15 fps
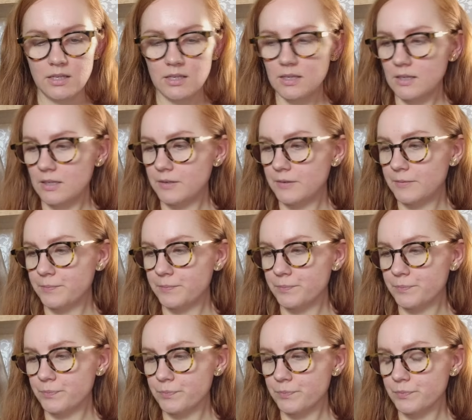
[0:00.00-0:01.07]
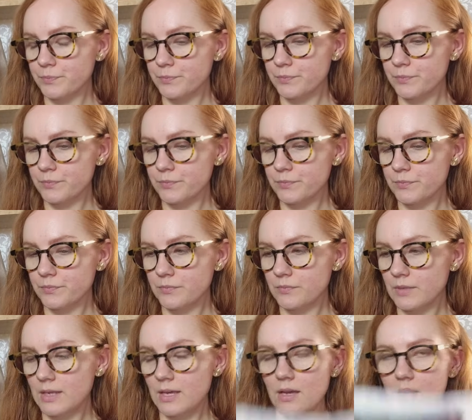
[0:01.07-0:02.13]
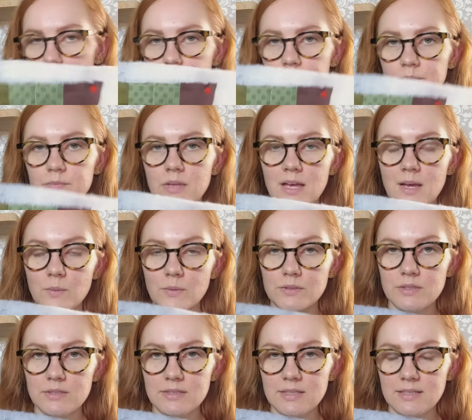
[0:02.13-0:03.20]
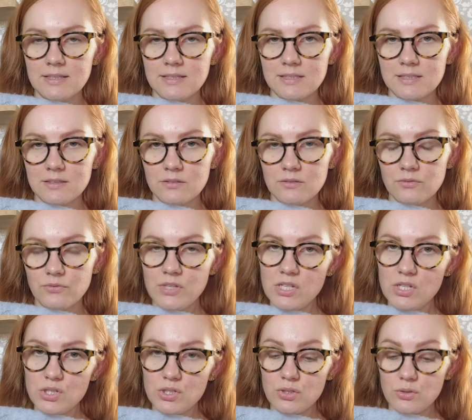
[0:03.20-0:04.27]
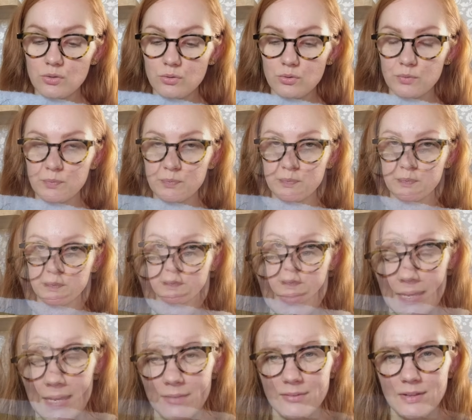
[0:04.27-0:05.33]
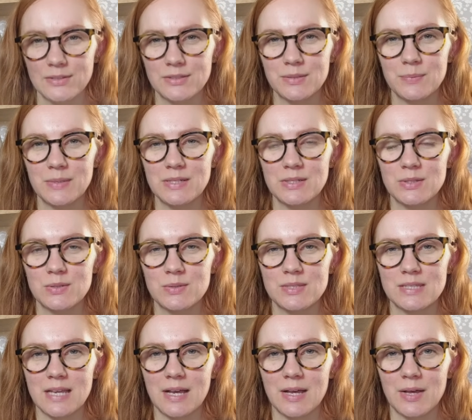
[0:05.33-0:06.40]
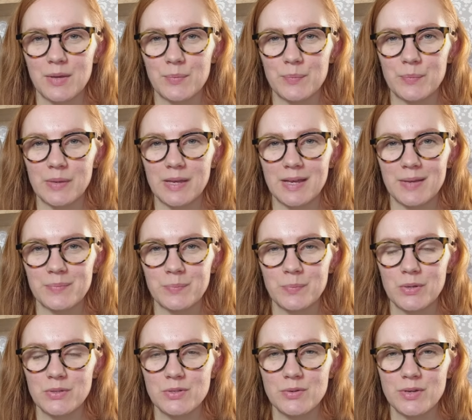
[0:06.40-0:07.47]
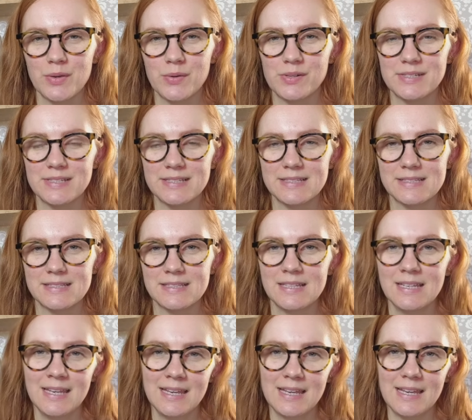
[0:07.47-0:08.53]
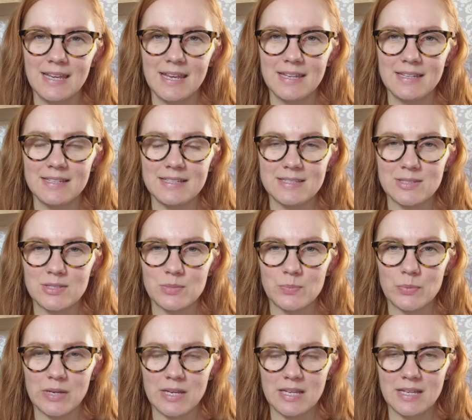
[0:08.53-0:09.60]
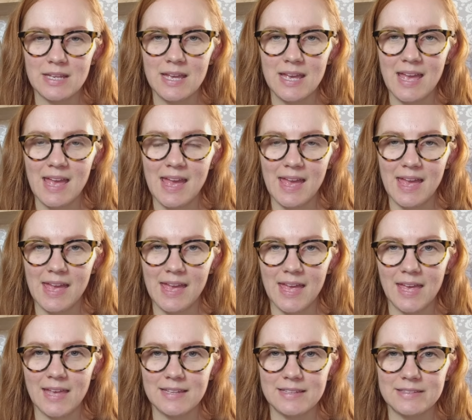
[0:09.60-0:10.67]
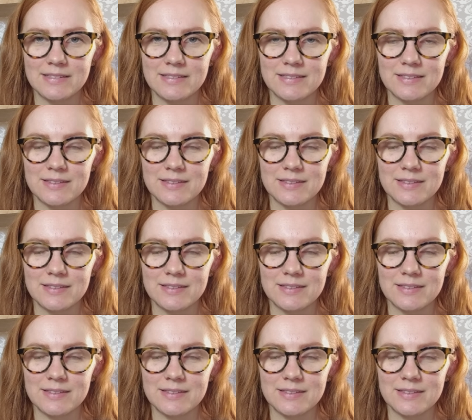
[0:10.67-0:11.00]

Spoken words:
yeah, I want to see this finished soon. I have also been to some pottery courses this spring, and